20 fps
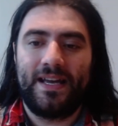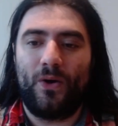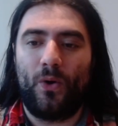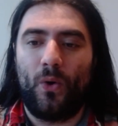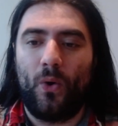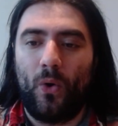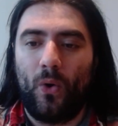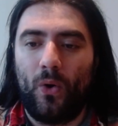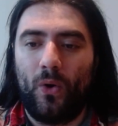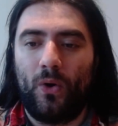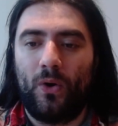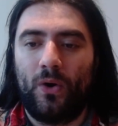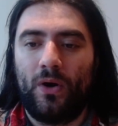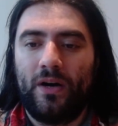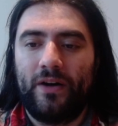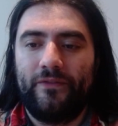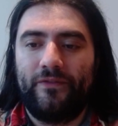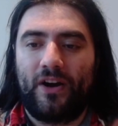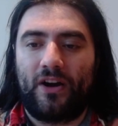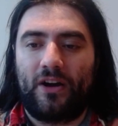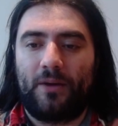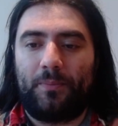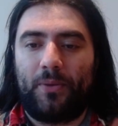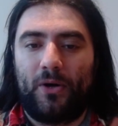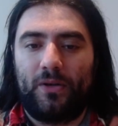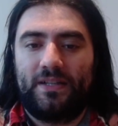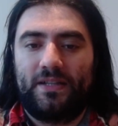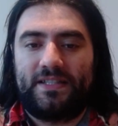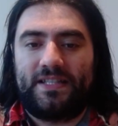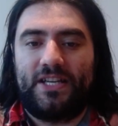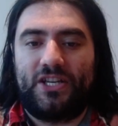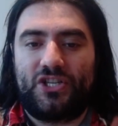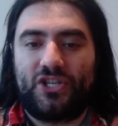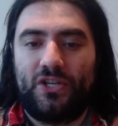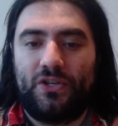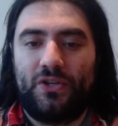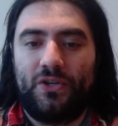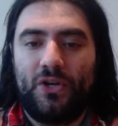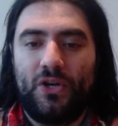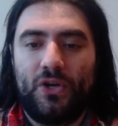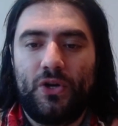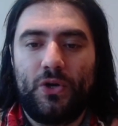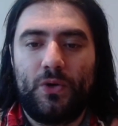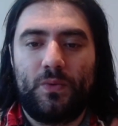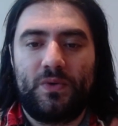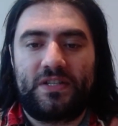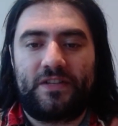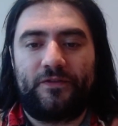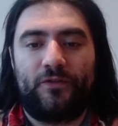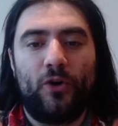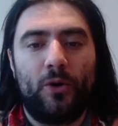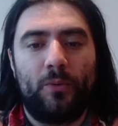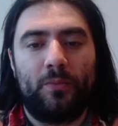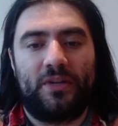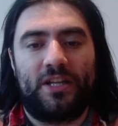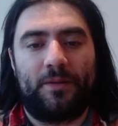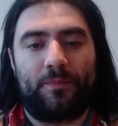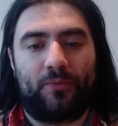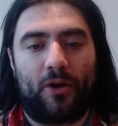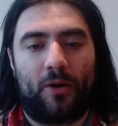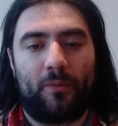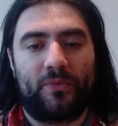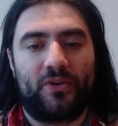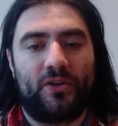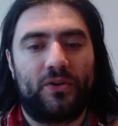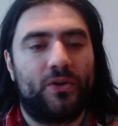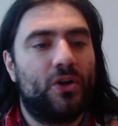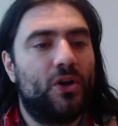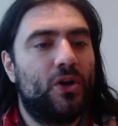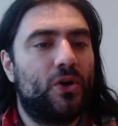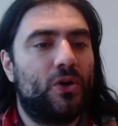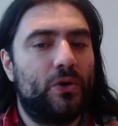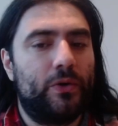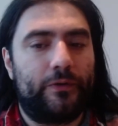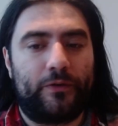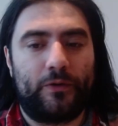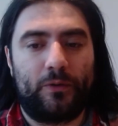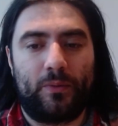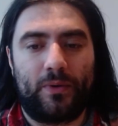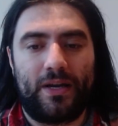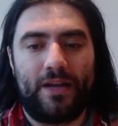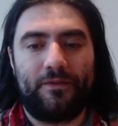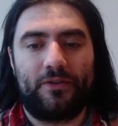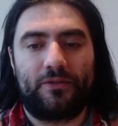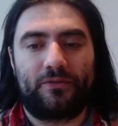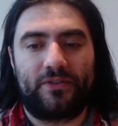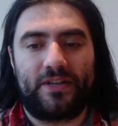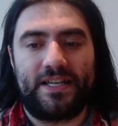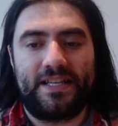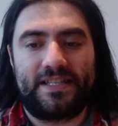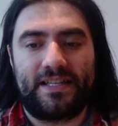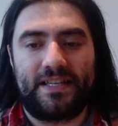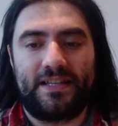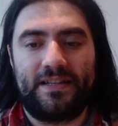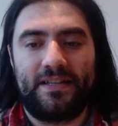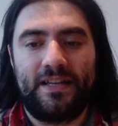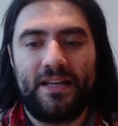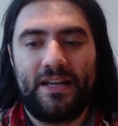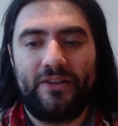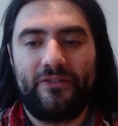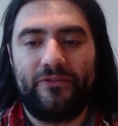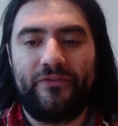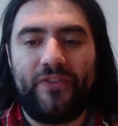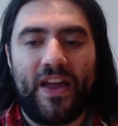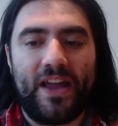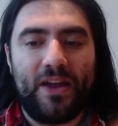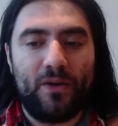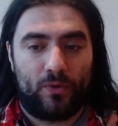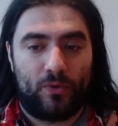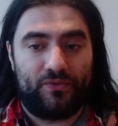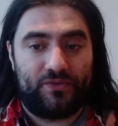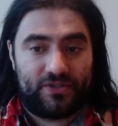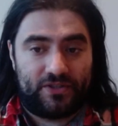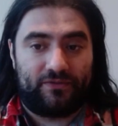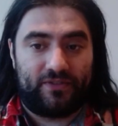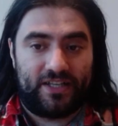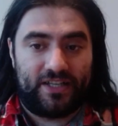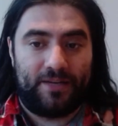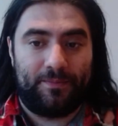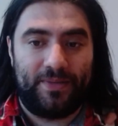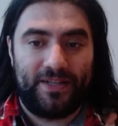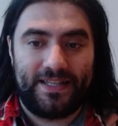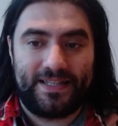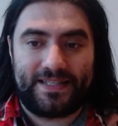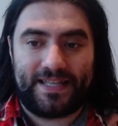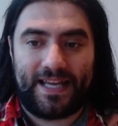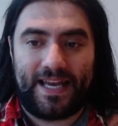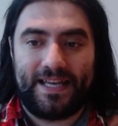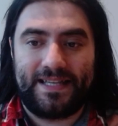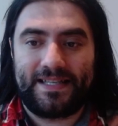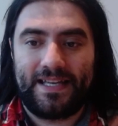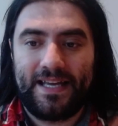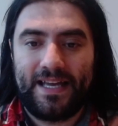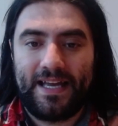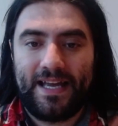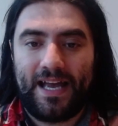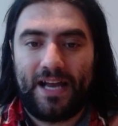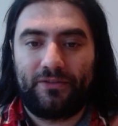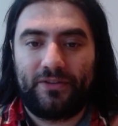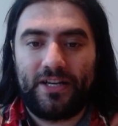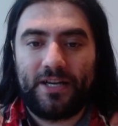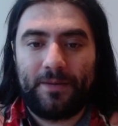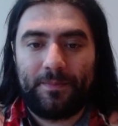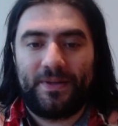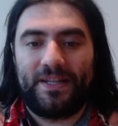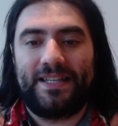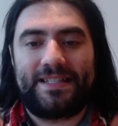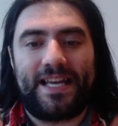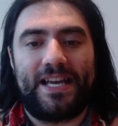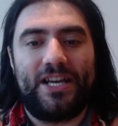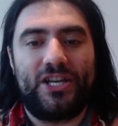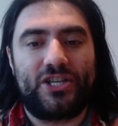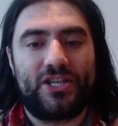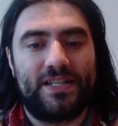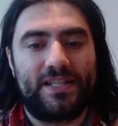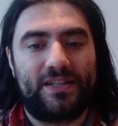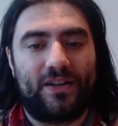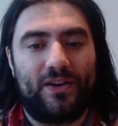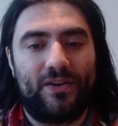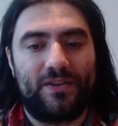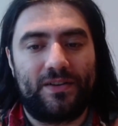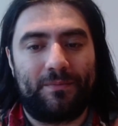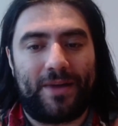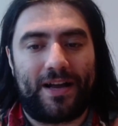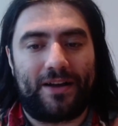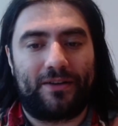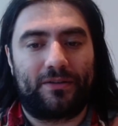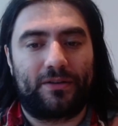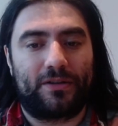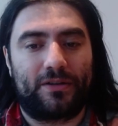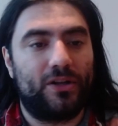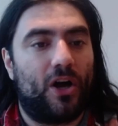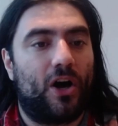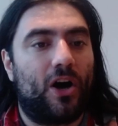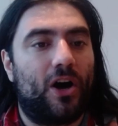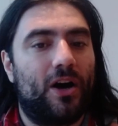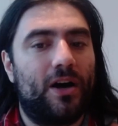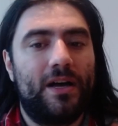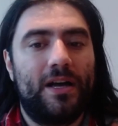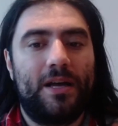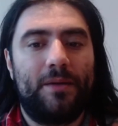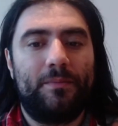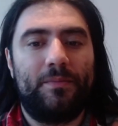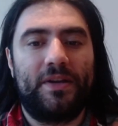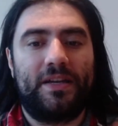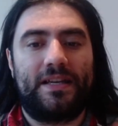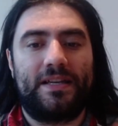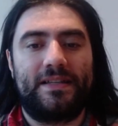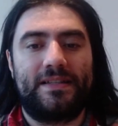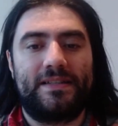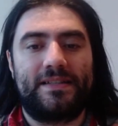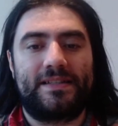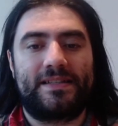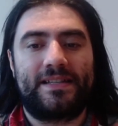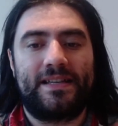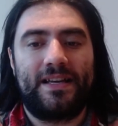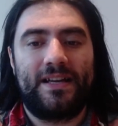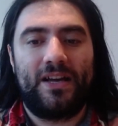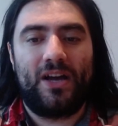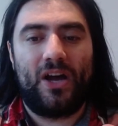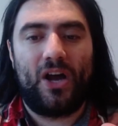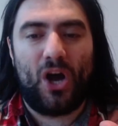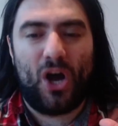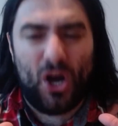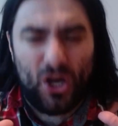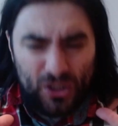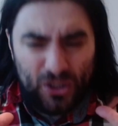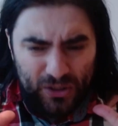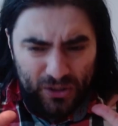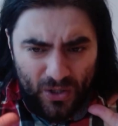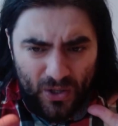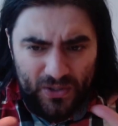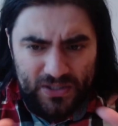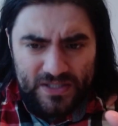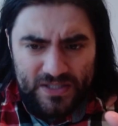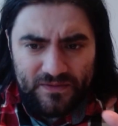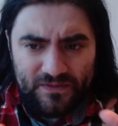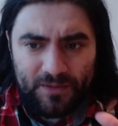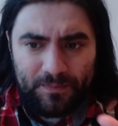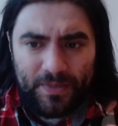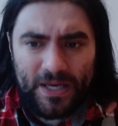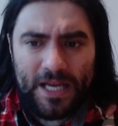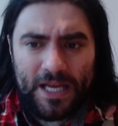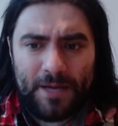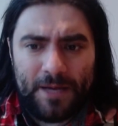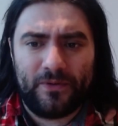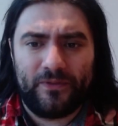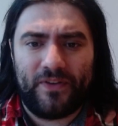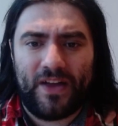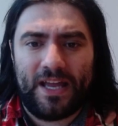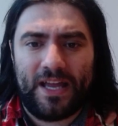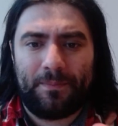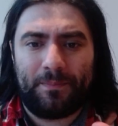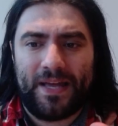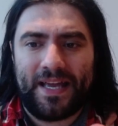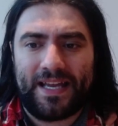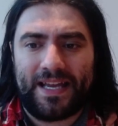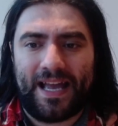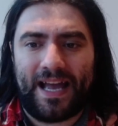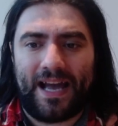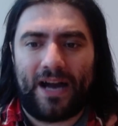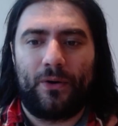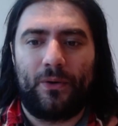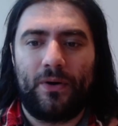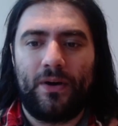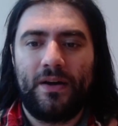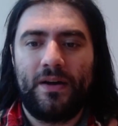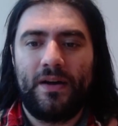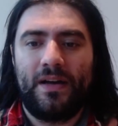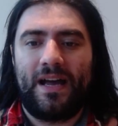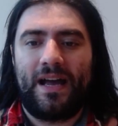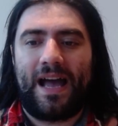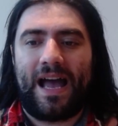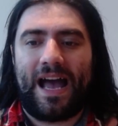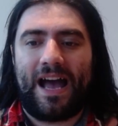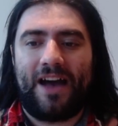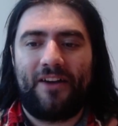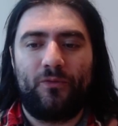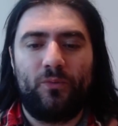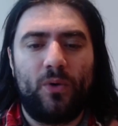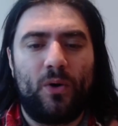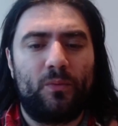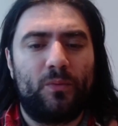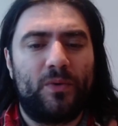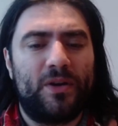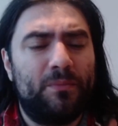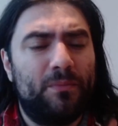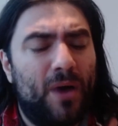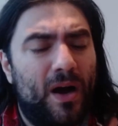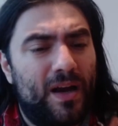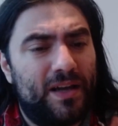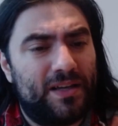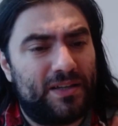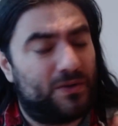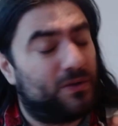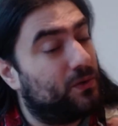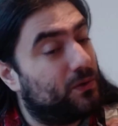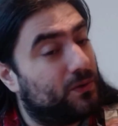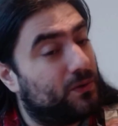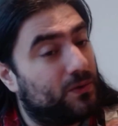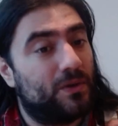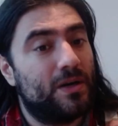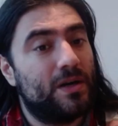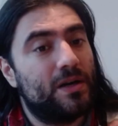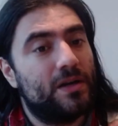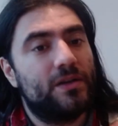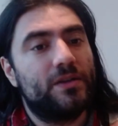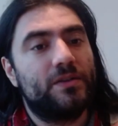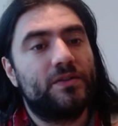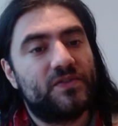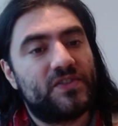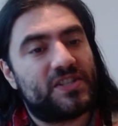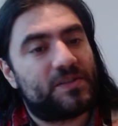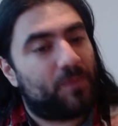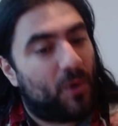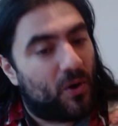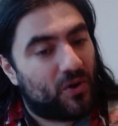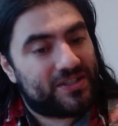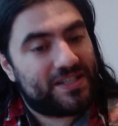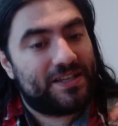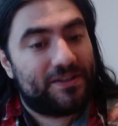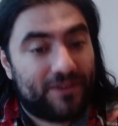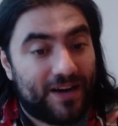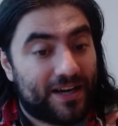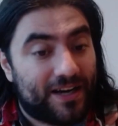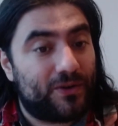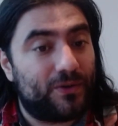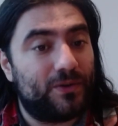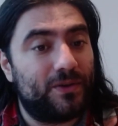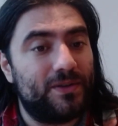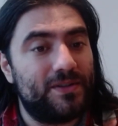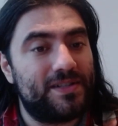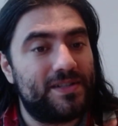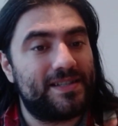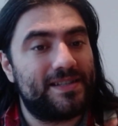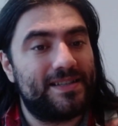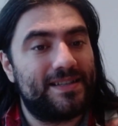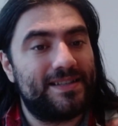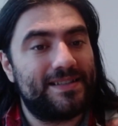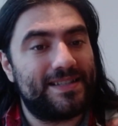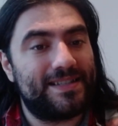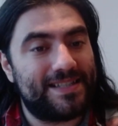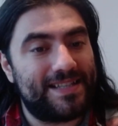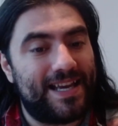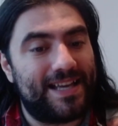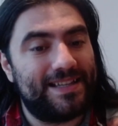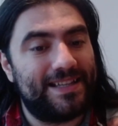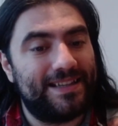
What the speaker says: Or they're a politician who was formerly prominent, who for whatever reason, they want to rehabilitate. Rehabilitation is going to matter a lot because a lot of the people they pick out have what we might call spotty records, to say the